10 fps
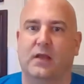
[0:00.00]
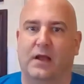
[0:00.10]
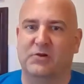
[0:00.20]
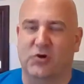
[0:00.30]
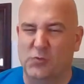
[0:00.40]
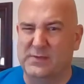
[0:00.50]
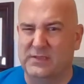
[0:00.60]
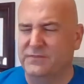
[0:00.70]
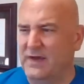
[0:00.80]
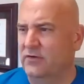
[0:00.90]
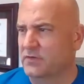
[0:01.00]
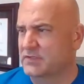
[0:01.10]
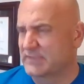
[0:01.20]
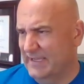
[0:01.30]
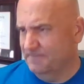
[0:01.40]
I'm going to open the final
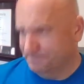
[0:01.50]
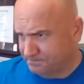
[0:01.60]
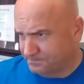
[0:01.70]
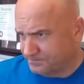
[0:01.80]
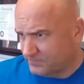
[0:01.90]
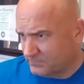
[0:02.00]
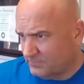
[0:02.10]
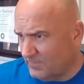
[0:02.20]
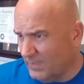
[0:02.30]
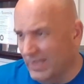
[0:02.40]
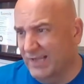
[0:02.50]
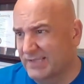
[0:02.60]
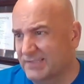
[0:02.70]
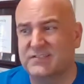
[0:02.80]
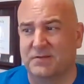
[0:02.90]
exam
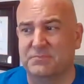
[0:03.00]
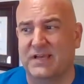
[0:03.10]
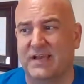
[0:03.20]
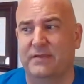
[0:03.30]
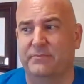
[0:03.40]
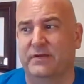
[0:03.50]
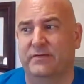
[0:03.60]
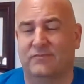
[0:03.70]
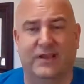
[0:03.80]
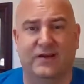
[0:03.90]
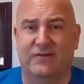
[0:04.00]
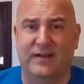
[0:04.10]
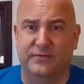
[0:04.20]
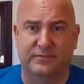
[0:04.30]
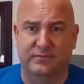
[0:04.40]
sometime right
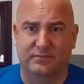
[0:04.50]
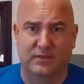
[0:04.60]
around